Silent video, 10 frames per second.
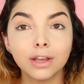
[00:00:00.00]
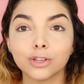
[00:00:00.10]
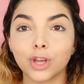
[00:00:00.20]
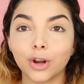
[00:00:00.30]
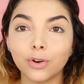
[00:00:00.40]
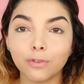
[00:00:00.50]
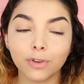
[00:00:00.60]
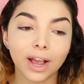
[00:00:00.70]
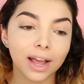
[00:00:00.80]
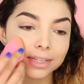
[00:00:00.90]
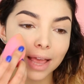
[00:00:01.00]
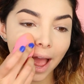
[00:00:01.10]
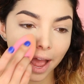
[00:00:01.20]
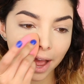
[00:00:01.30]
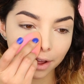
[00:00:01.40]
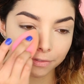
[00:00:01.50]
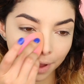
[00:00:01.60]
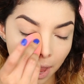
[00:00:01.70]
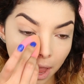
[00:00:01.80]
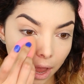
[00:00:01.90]
So I don't know if you guys have
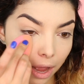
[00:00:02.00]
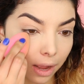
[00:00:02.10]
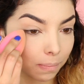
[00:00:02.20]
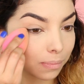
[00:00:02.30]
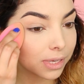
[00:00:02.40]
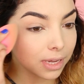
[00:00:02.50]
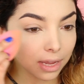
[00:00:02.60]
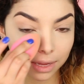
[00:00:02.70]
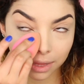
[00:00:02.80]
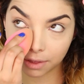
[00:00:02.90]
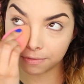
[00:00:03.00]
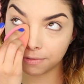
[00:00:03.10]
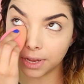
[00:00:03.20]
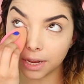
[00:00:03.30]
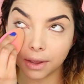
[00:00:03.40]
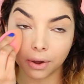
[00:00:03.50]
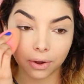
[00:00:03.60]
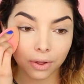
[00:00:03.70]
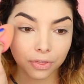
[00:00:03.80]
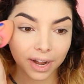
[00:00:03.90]
seen the
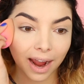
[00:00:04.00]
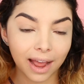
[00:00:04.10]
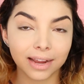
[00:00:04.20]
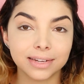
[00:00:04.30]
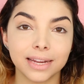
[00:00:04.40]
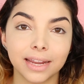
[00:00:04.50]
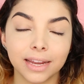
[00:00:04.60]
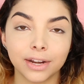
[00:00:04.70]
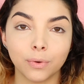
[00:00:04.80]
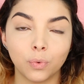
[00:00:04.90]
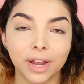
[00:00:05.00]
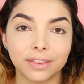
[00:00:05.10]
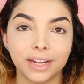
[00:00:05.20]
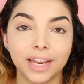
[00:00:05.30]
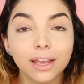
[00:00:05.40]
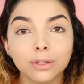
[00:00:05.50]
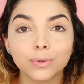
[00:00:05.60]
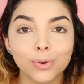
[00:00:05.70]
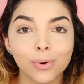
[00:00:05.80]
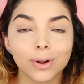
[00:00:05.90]
video that I did with naked
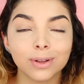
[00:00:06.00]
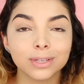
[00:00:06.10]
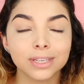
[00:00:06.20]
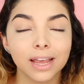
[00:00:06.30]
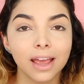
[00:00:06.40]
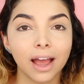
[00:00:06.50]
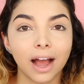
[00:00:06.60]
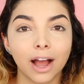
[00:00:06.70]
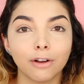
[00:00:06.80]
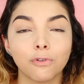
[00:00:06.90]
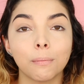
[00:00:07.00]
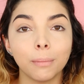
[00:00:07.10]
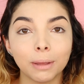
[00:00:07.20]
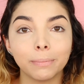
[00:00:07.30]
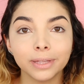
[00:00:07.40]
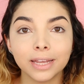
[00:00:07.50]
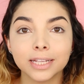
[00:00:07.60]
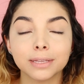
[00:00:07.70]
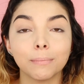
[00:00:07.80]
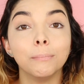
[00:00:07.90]
tutorials for
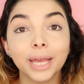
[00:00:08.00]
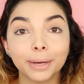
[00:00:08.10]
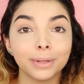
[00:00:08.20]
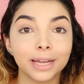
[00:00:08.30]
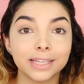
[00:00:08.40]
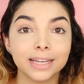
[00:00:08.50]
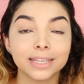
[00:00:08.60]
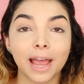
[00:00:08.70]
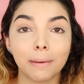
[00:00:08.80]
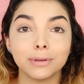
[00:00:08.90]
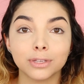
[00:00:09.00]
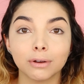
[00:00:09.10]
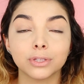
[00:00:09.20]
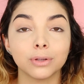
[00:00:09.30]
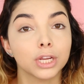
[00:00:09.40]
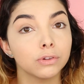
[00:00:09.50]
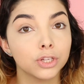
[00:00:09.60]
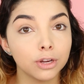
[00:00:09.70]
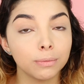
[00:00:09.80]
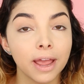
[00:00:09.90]
Maybelline's Makeup Like This episodes on
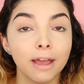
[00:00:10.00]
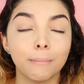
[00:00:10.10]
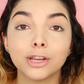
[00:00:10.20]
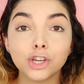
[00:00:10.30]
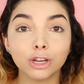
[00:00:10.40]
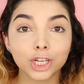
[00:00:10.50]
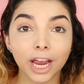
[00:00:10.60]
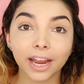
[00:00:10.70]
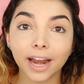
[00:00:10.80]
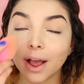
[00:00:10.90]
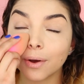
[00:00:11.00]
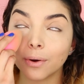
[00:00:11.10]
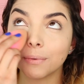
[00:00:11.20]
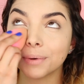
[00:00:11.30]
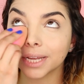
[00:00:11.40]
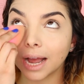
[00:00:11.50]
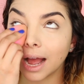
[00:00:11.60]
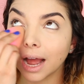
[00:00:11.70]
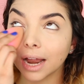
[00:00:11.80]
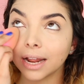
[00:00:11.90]
YouTube. Make sure you check it out. Oh my
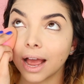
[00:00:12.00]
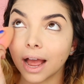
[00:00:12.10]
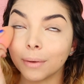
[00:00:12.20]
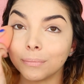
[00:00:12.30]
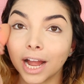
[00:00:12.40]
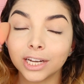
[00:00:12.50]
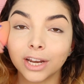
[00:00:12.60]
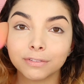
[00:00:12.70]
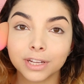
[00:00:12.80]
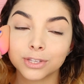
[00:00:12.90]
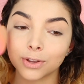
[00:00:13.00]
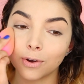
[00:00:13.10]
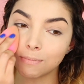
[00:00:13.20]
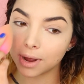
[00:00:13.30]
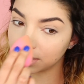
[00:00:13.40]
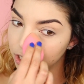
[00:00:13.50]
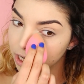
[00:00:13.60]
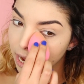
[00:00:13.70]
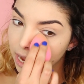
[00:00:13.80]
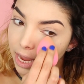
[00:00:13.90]
god, I loved it so much,
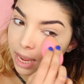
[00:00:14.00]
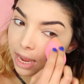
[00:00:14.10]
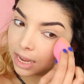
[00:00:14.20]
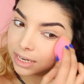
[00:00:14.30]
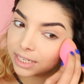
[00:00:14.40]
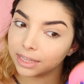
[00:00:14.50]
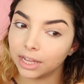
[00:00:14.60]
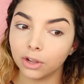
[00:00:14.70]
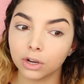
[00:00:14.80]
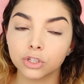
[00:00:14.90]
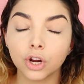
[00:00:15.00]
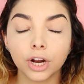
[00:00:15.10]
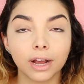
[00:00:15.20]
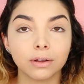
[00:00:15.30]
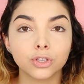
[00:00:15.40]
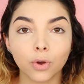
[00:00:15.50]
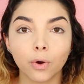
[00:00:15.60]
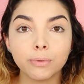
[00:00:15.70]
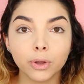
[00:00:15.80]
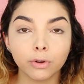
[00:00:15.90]
and the look turned out
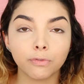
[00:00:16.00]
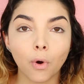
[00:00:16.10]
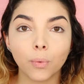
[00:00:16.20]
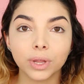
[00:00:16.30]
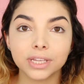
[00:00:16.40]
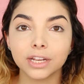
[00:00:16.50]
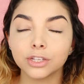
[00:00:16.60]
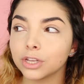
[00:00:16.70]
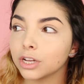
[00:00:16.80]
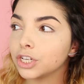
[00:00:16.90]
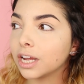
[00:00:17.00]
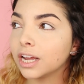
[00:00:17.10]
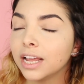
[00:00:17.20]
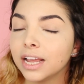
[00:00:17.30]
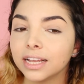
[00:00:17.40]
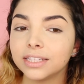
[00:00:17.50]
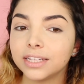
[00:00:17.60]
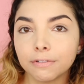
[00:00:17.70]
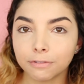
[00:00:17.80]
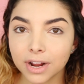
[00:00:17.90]
so beautiful. We did such a
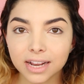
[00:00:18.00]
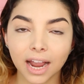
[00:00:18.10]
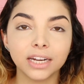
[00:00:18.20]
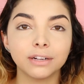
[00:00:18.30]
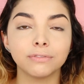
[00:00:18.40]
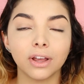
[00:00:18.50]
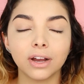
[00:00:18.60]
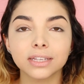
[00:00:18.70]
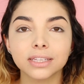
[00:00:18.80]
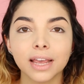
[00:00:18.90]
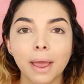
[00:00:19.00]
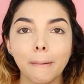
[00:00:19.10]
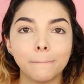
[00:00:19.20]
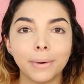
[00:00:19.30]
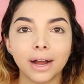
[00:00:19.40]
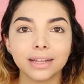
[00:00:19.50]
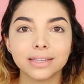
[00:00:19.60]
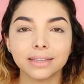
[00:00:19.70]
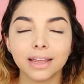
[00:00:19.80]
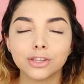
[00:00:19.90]
different kind of looks,
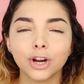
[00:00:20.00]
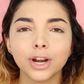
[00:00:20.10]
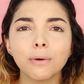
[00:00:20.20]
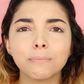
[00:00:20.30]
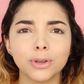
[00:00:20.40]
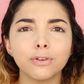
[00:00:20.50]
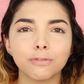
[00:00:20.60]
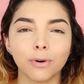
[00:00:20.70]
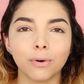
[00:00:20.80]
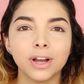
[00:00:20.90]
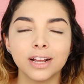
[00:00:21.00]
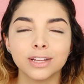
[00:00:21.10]
but they turn out beautiful.